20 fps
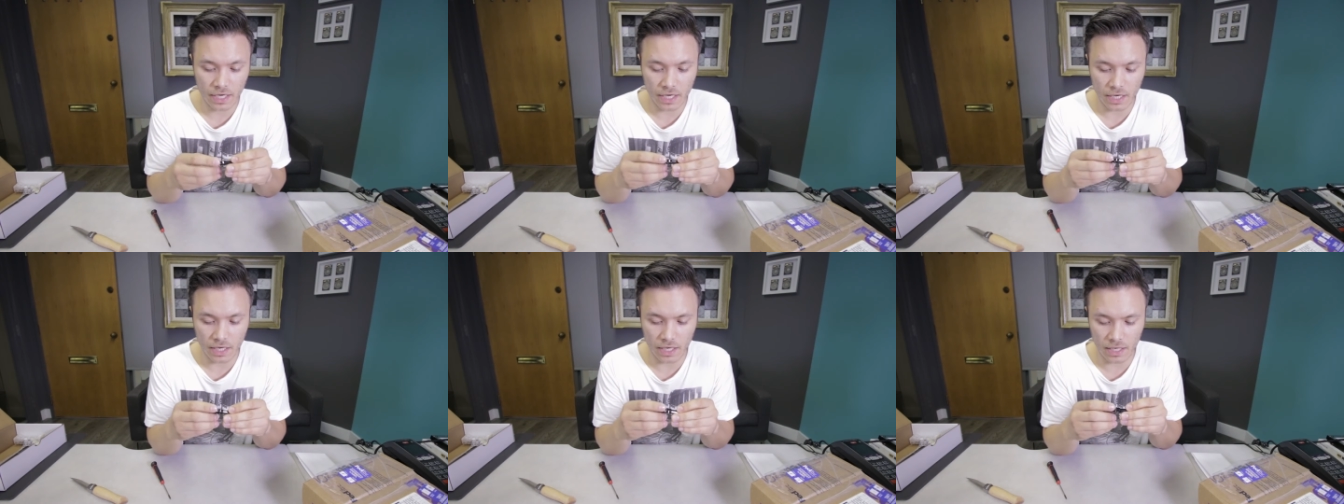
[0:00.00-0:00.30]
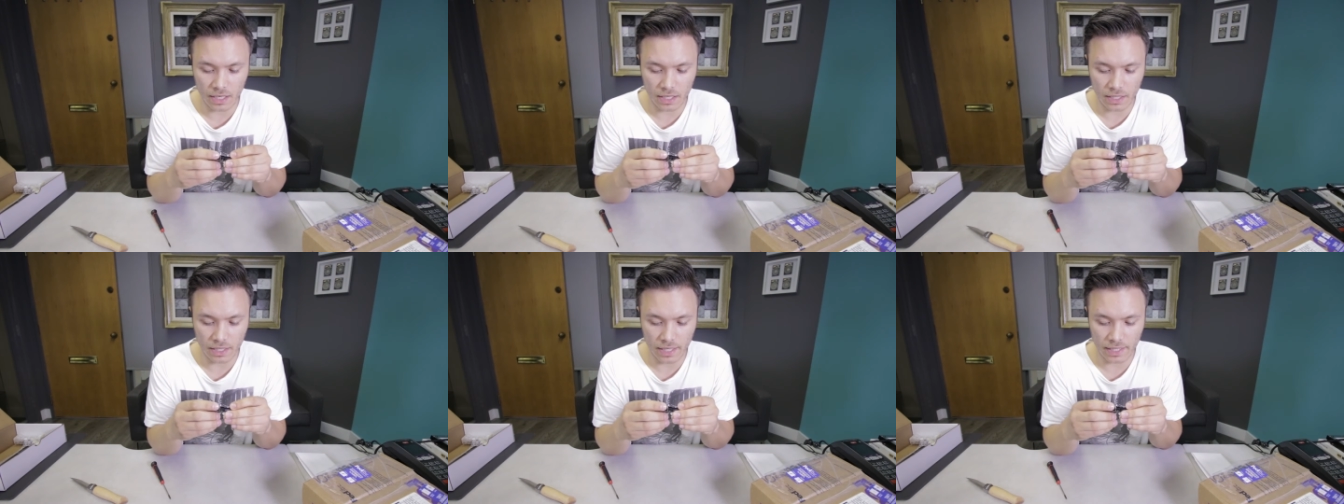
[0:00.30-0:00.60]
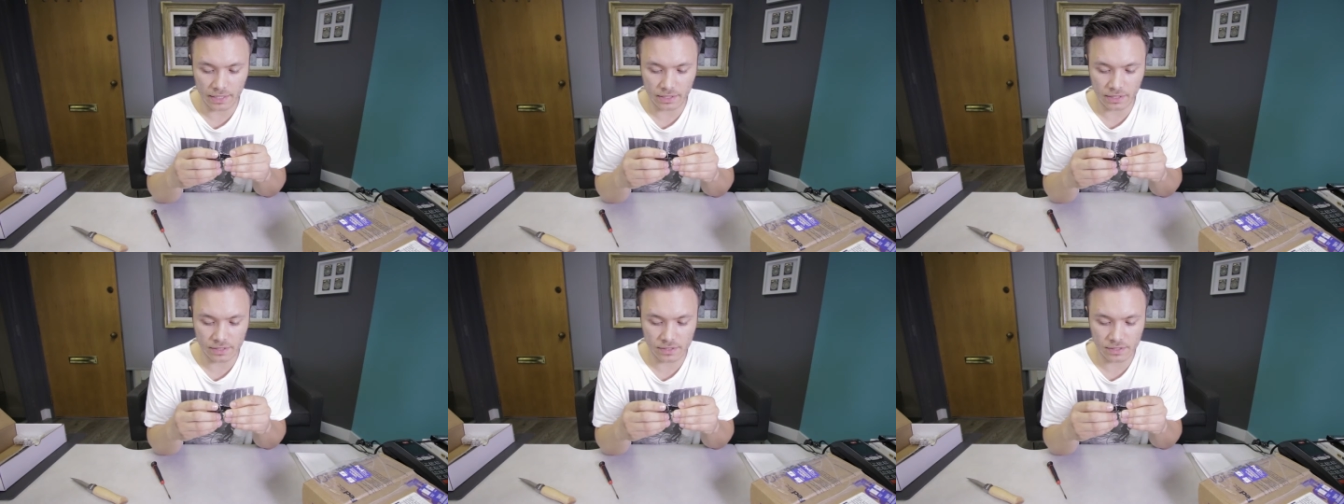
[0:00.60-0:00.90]
uh,
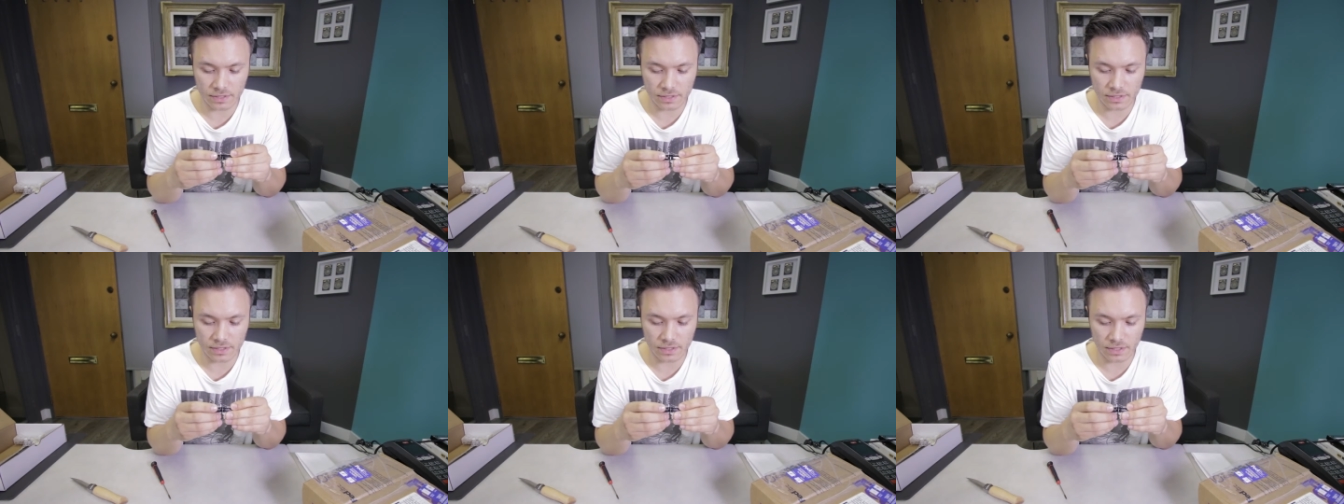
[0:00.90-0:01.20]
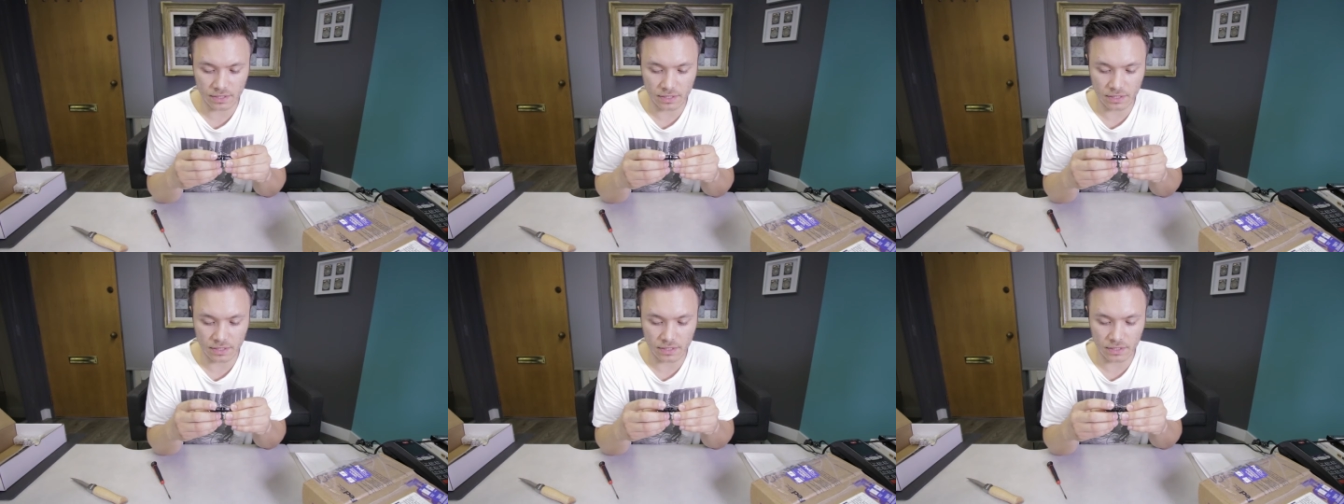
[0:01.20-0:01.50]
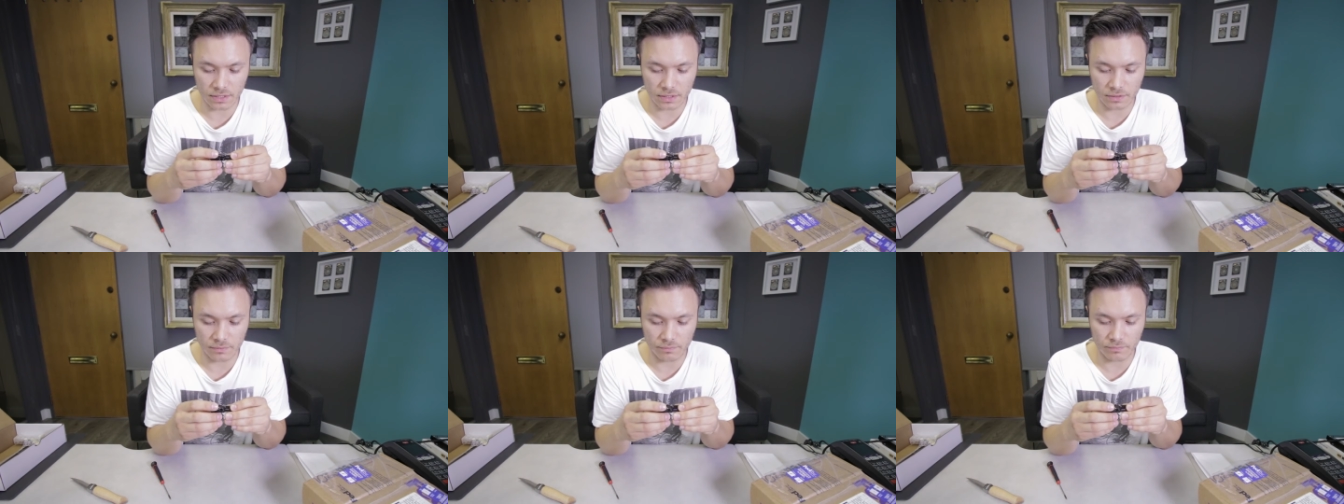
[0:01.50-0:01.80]
and it's
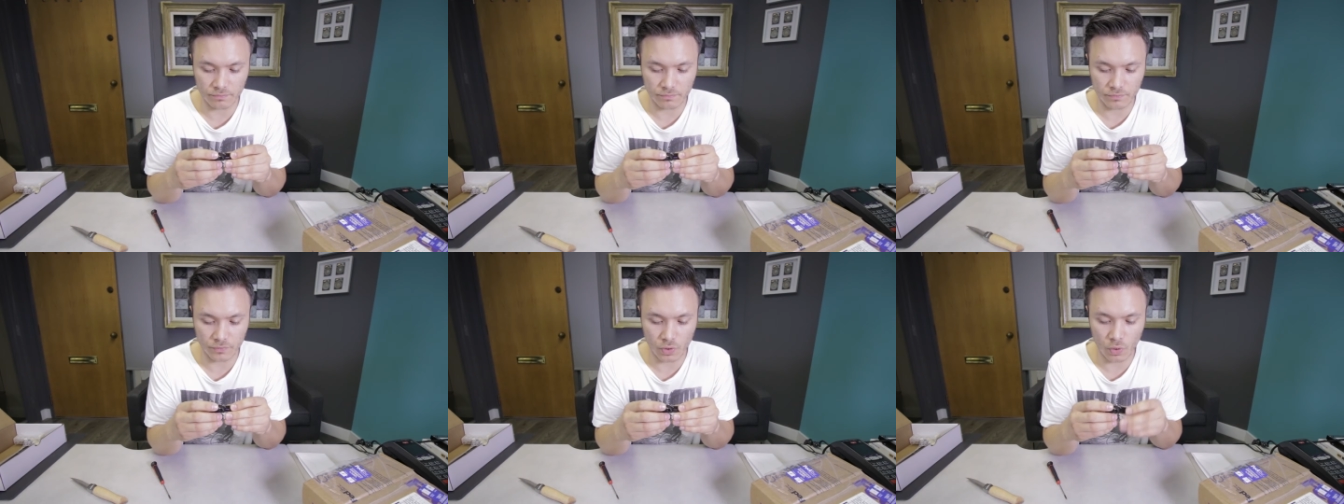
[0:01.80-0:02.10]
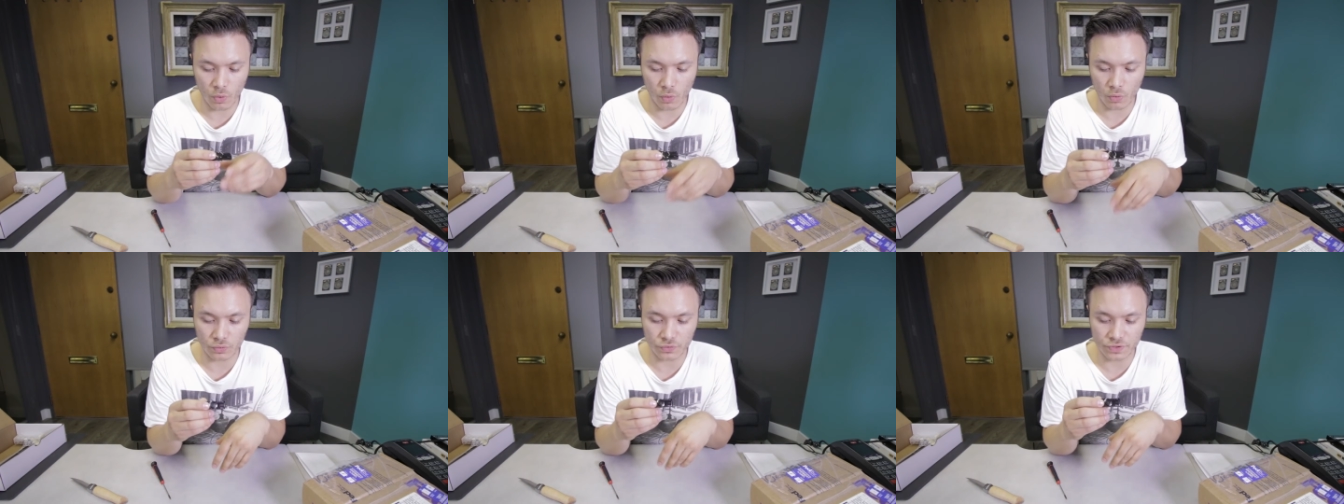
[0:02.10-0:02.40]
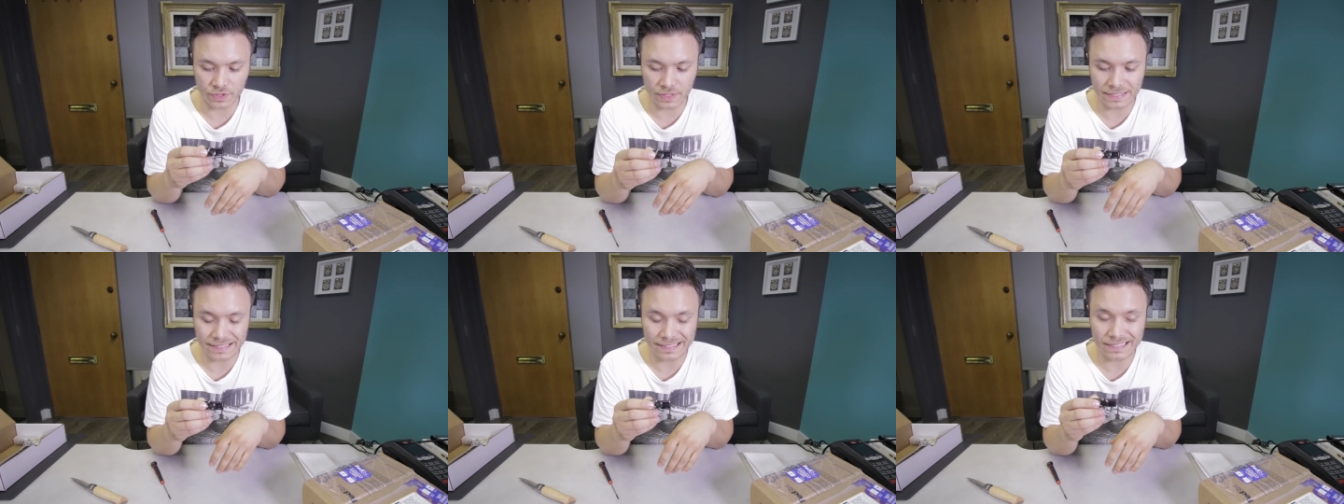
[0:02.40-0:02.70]
um,
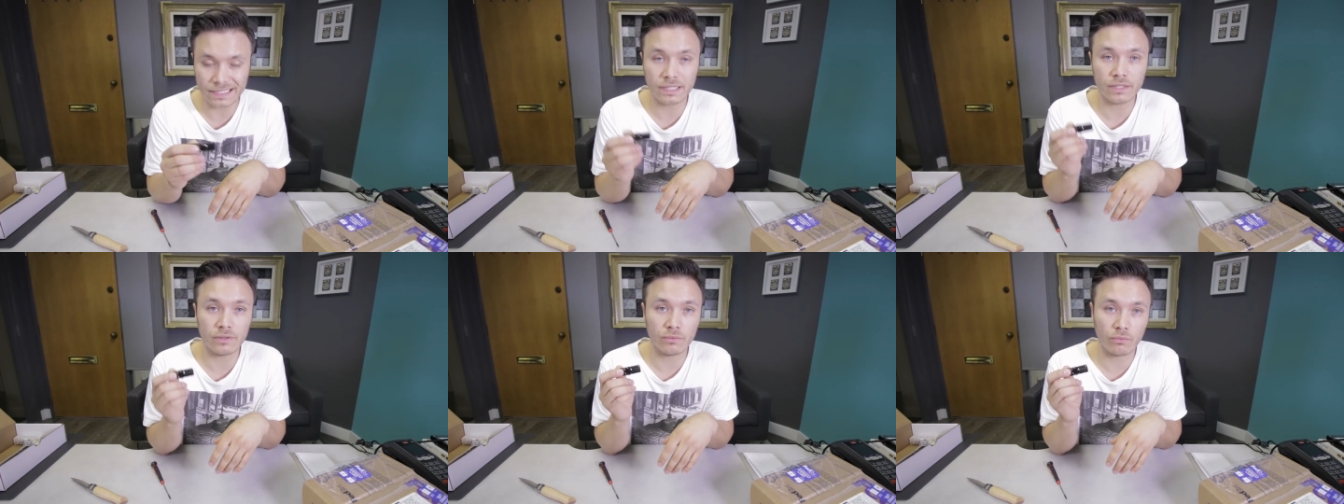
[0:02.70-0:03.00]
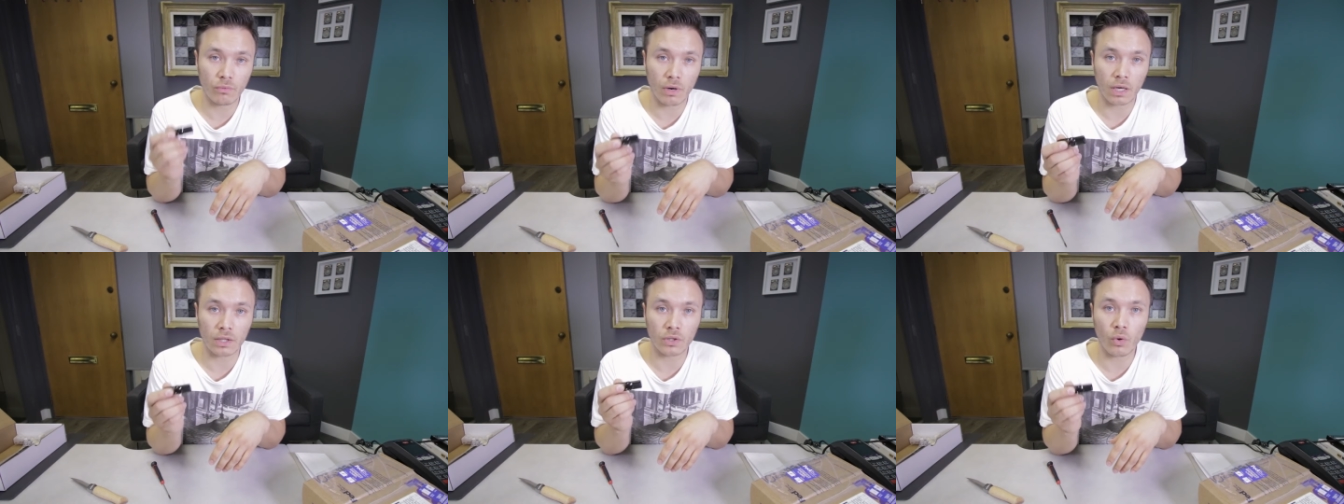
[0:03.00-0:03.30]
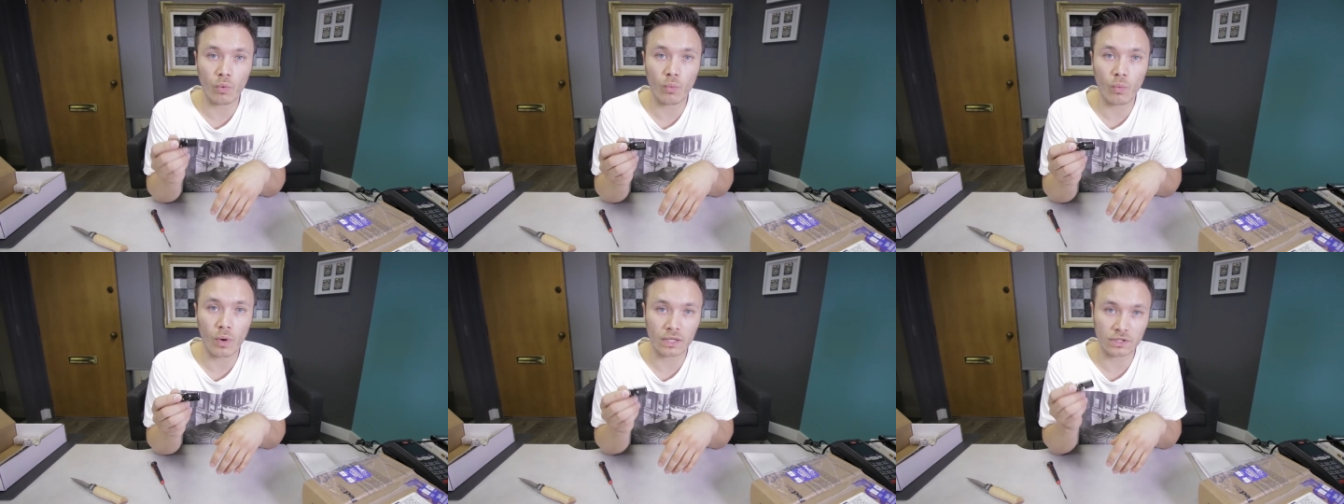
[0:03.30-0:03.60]
called
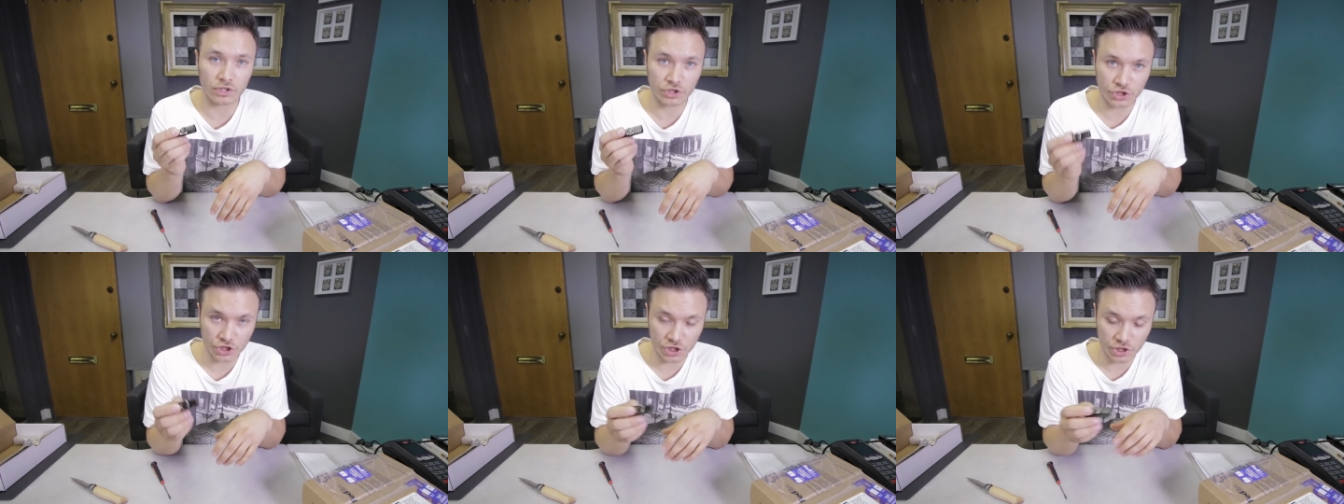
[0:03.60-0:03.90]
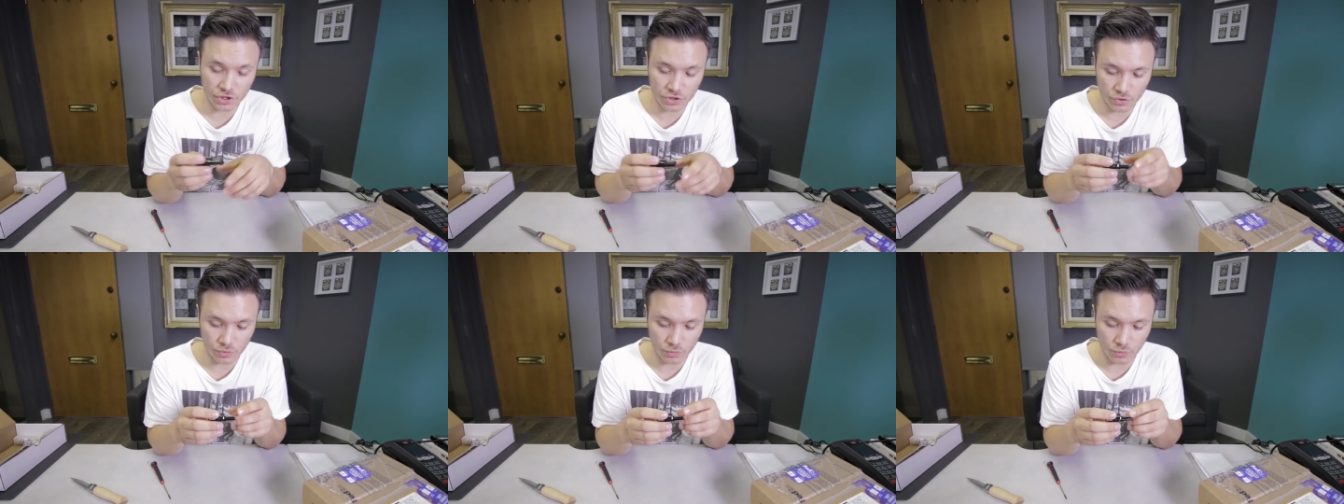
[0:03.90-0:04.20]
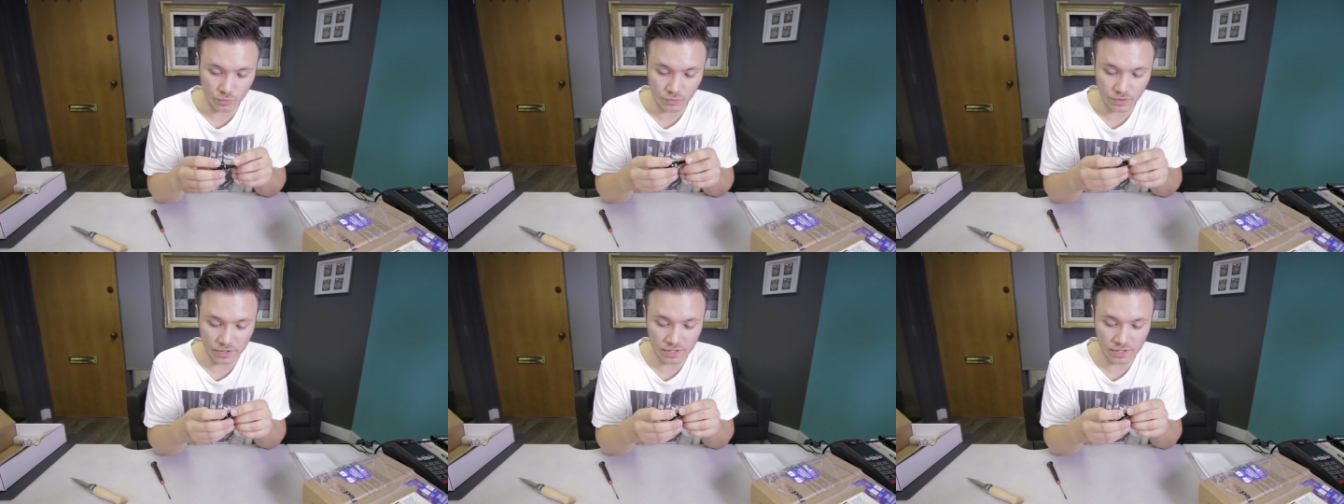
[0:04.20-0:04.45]
DT101G2.